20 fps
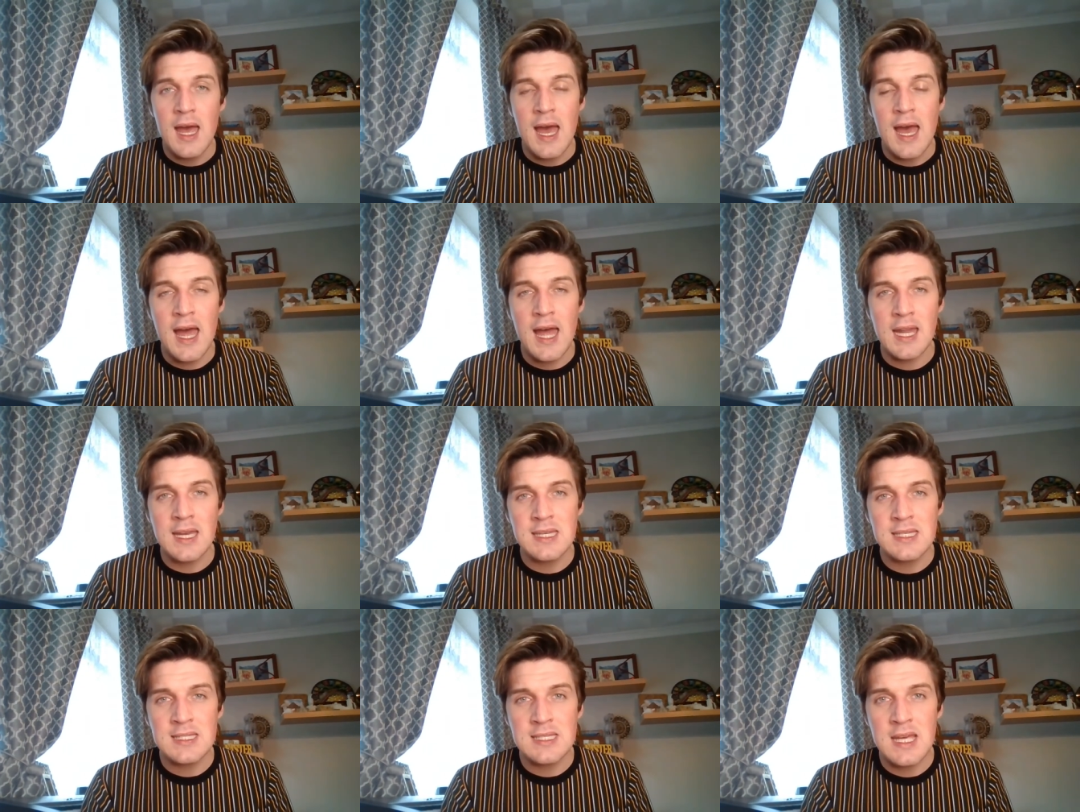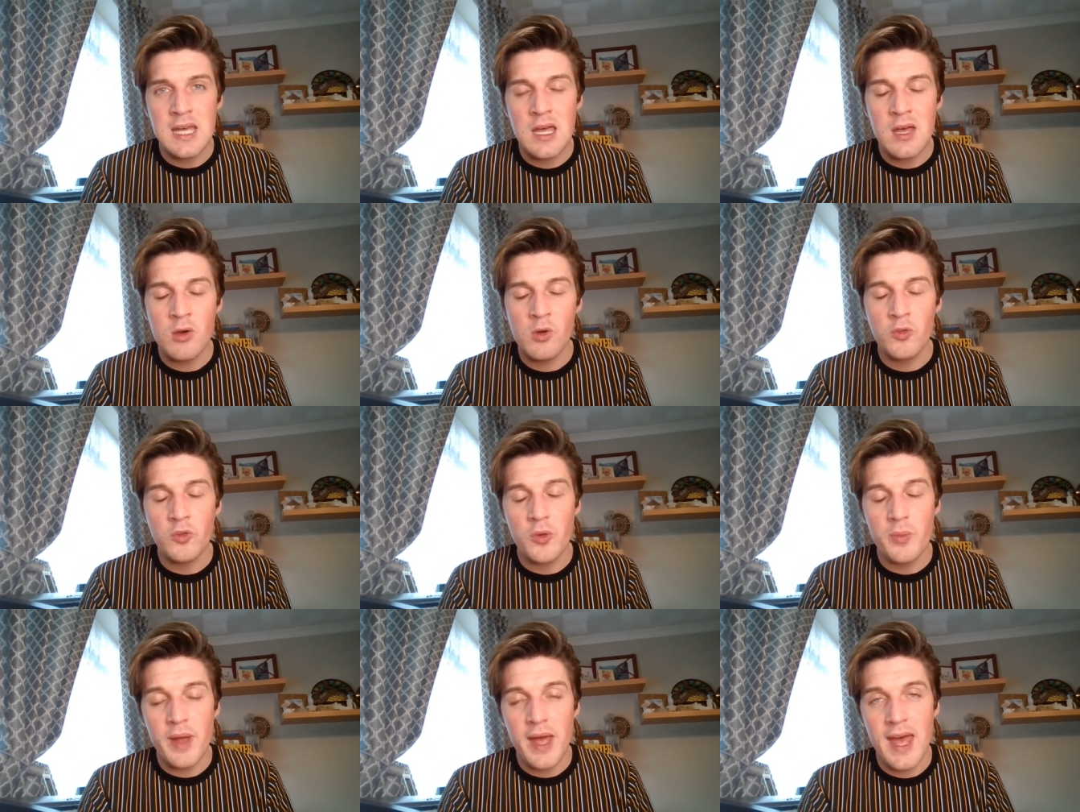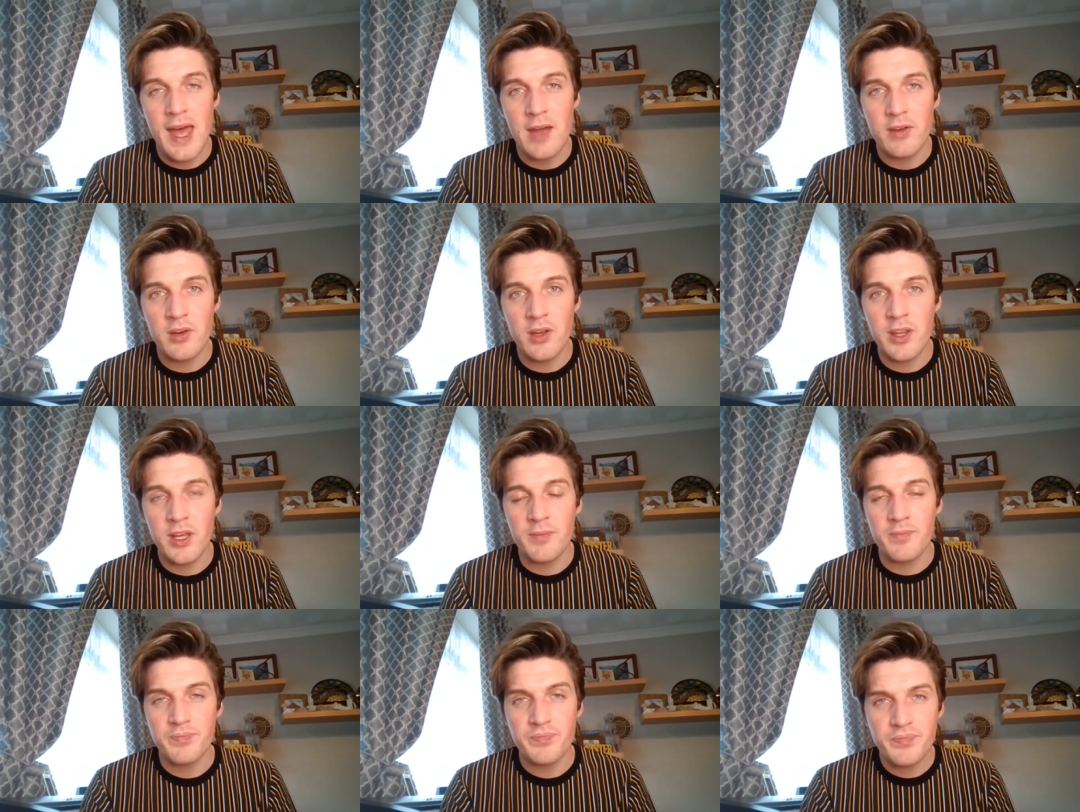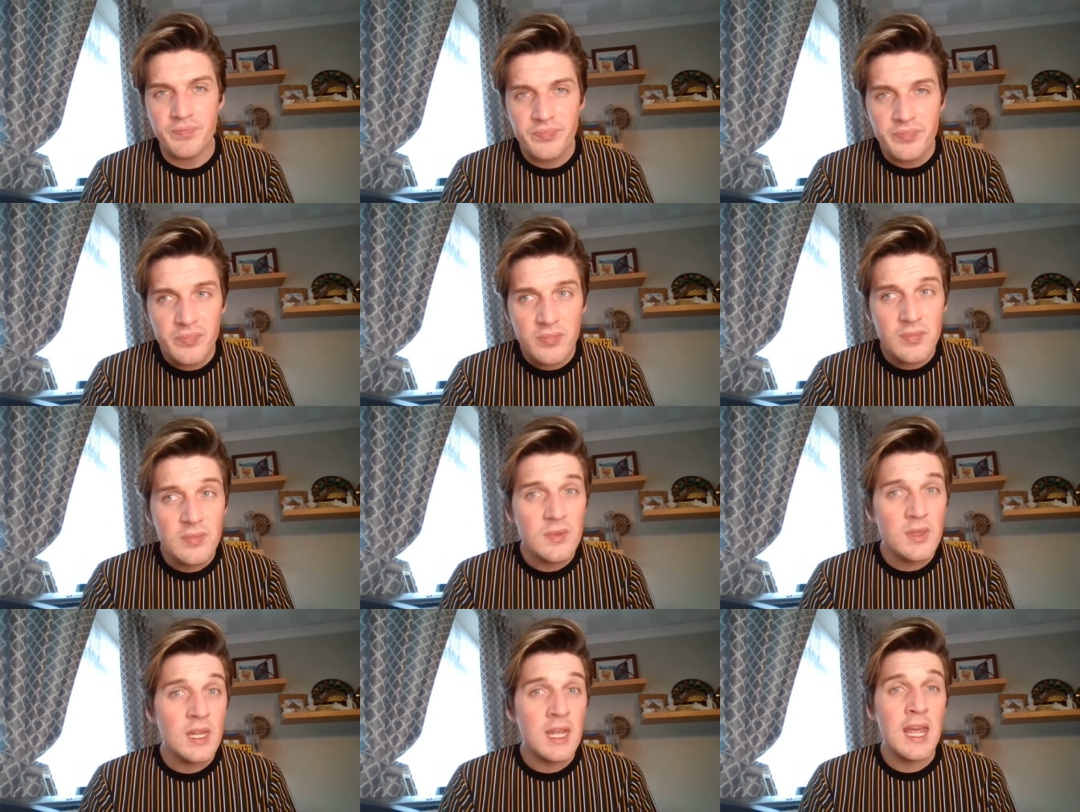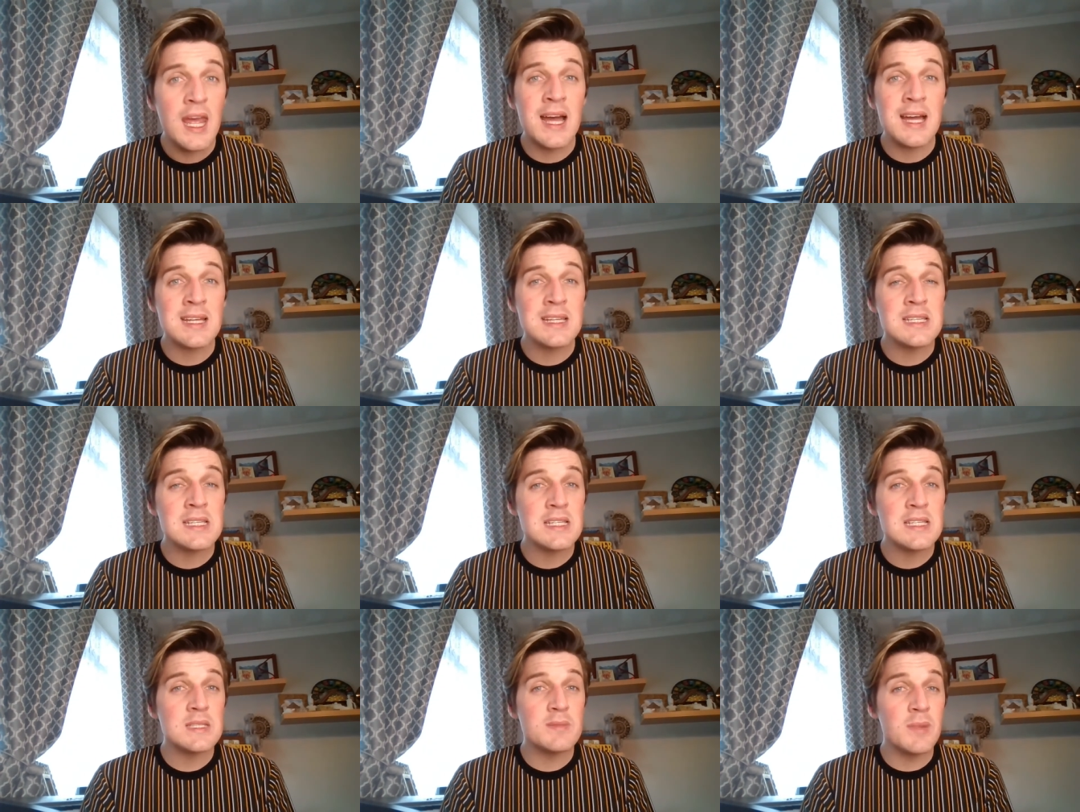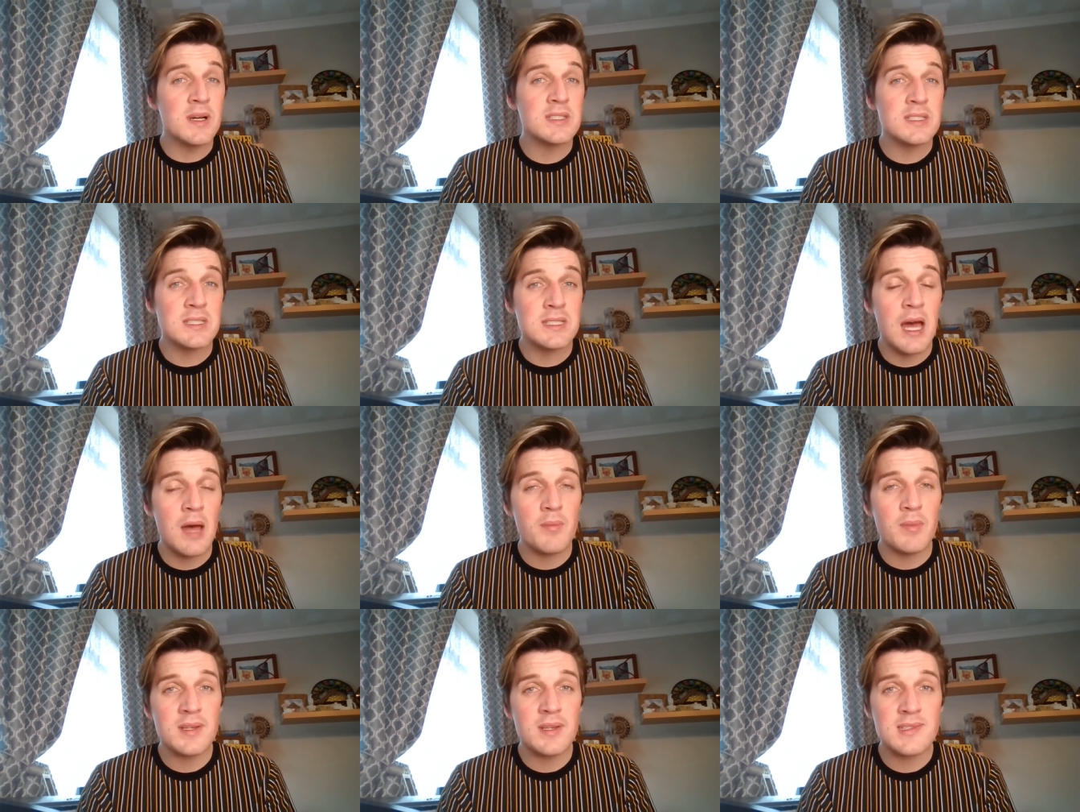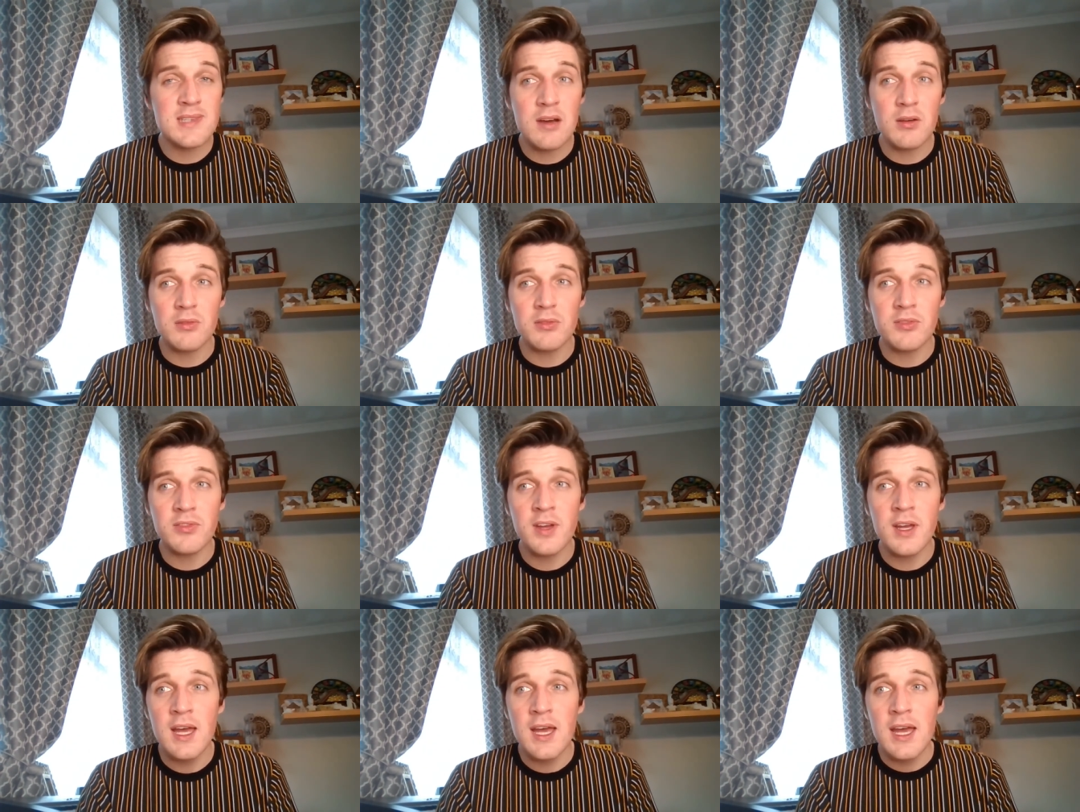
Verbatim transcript: and uh, all through my hair rather, and smarted it up myself.